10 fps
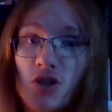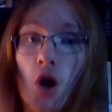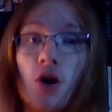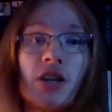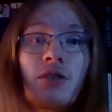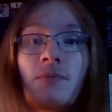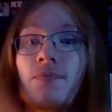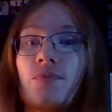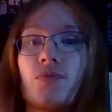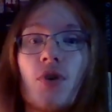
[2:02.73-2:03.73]
started
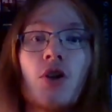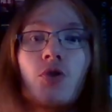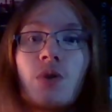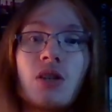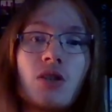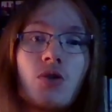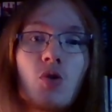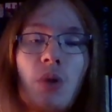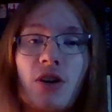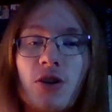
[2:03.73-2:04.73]
following
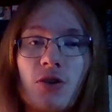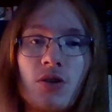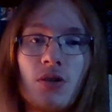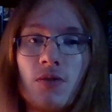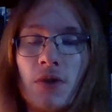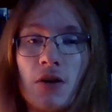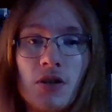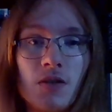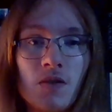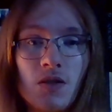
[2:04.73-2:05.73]
two peregrine
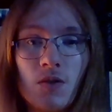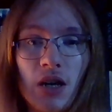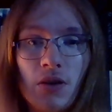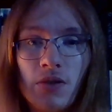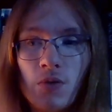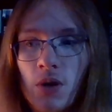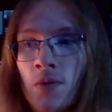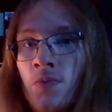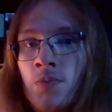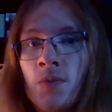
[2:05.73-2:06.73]
falcons around. Well,
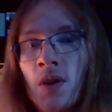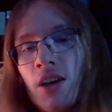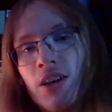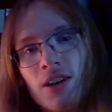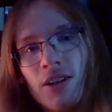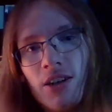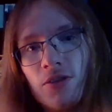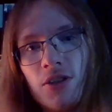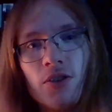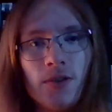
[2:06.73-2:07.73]

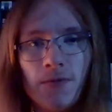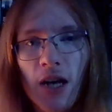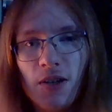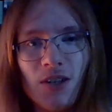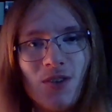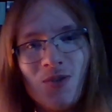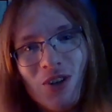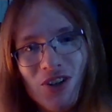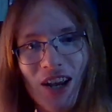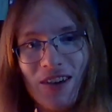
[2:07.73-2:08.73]
pterosaur and falcon,
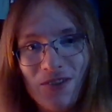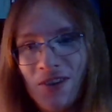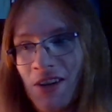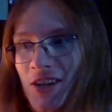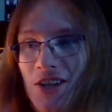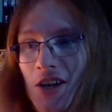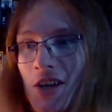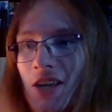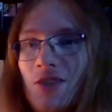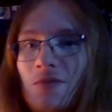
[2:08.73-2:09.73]
whichever, you know,
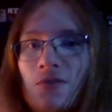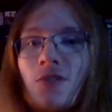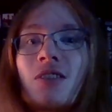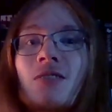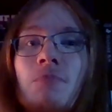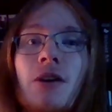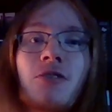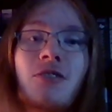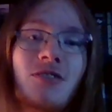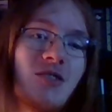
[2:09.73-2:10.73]
just following the
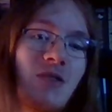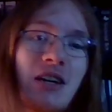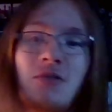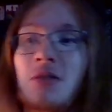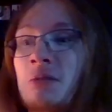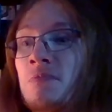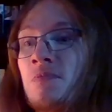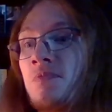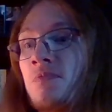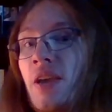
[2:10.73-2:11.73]
peregrines around.
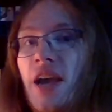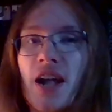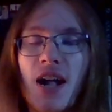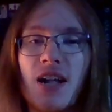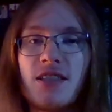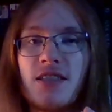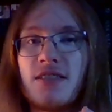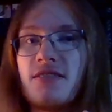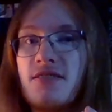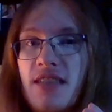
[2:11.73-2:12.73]
And
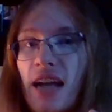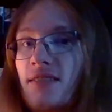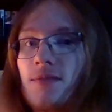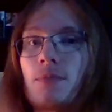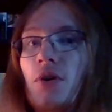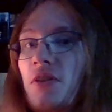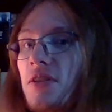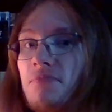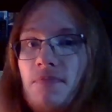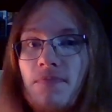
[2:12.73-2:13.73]
that's the
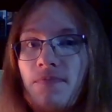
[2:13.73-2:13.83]
book.